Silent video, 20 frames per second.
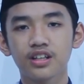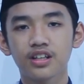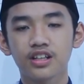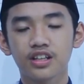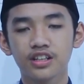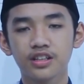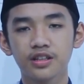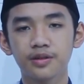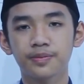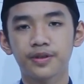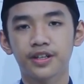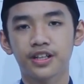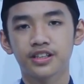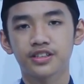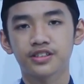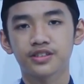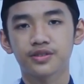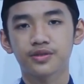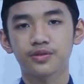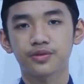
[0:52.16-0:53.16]
In the
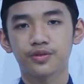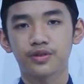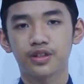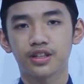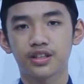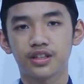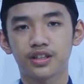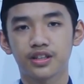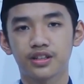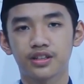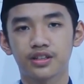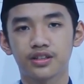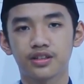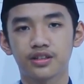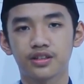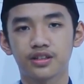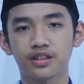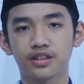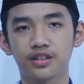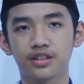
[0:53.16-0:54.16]
past, when
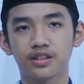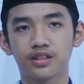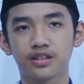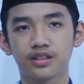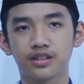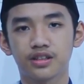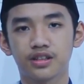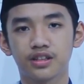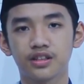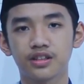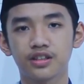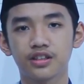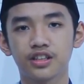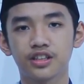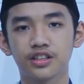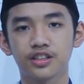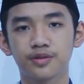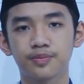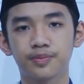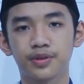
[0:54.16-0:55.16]
the
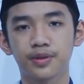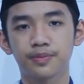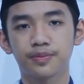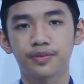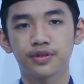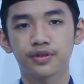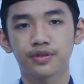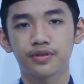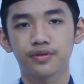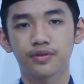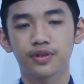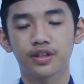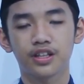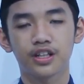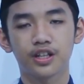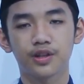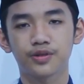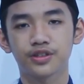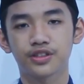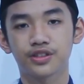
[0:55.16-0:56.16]
Indonesian people, when
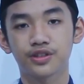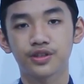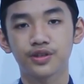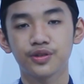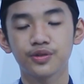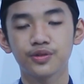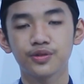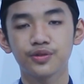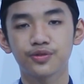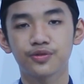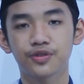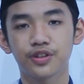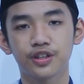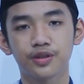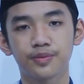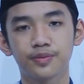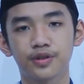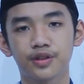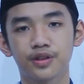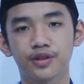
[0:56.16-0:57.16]
there was no
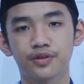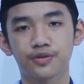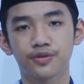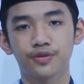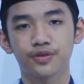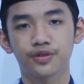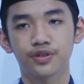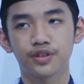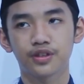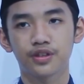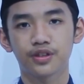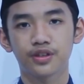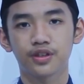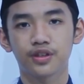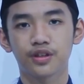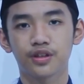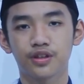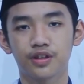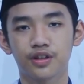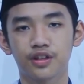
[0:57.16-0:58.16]
freedom of
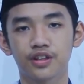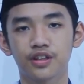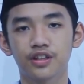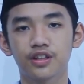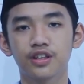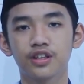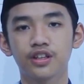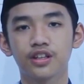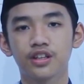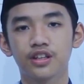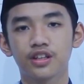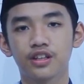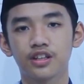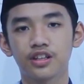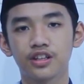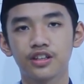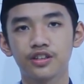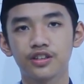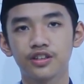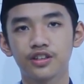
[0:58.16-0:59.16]
thought,
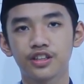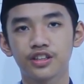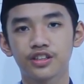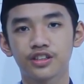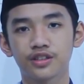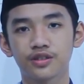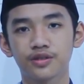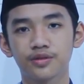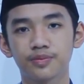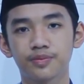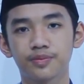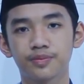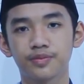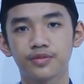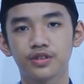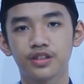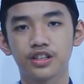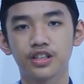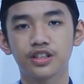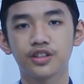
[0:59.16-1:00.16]
the Indonesians
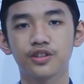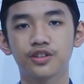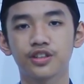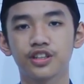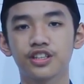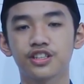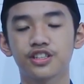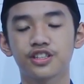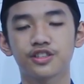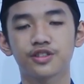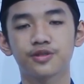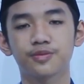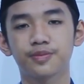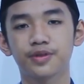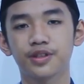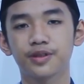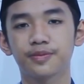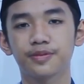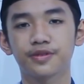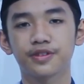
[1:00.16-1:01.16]

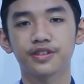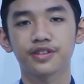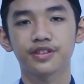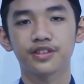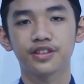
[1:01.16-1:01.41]
people